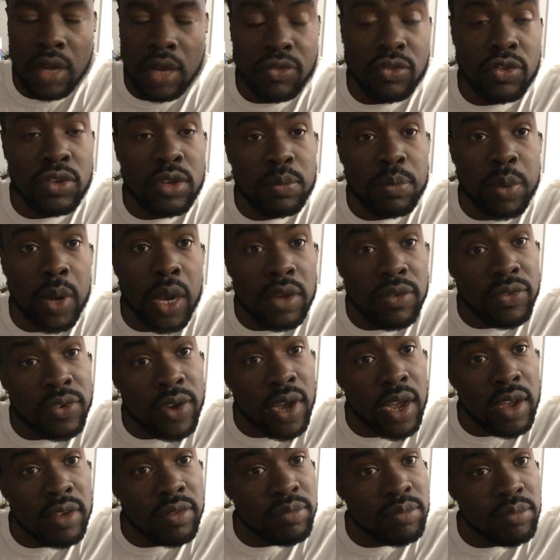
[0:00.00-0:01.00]

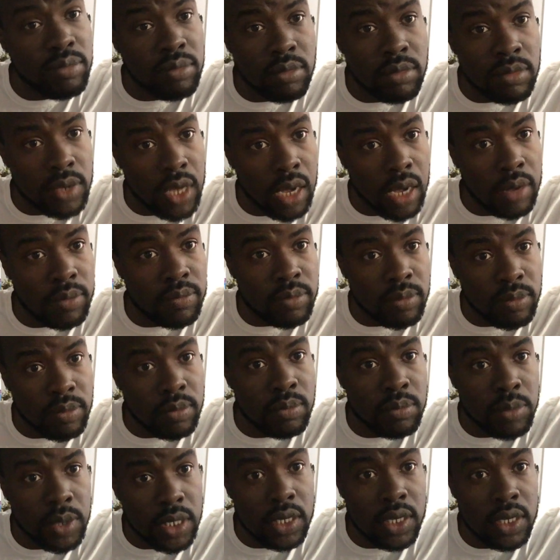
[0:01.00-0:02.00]
3.5 a
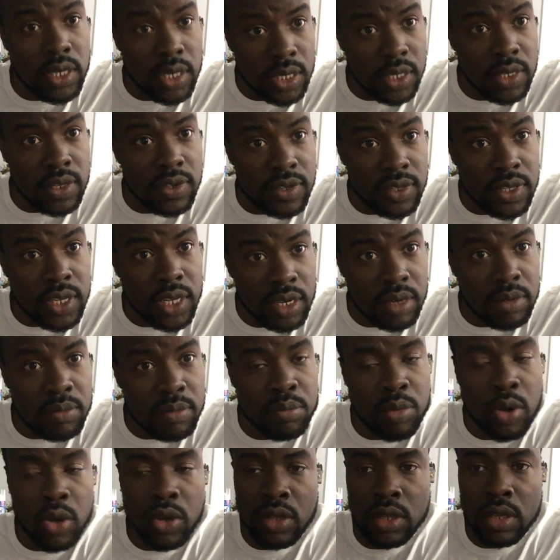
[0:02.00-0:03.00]
big deal still,
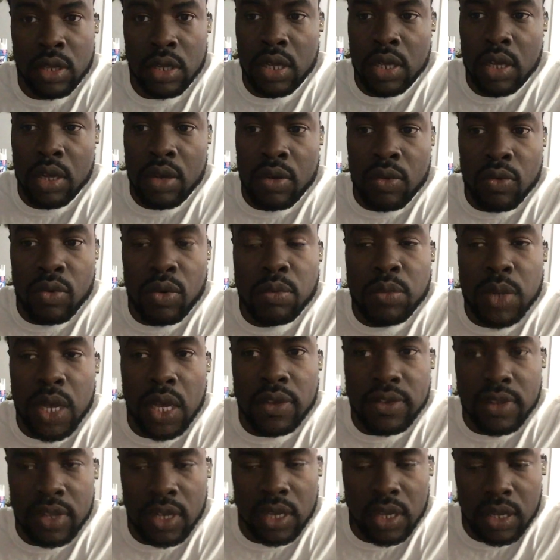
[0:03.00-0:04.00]
but what me
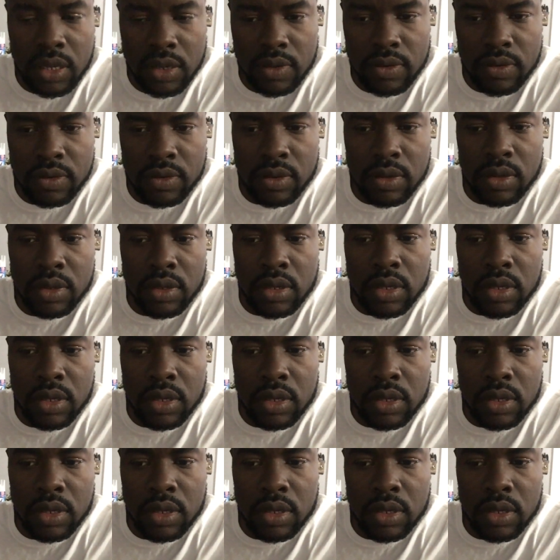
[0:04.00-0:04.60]
I say is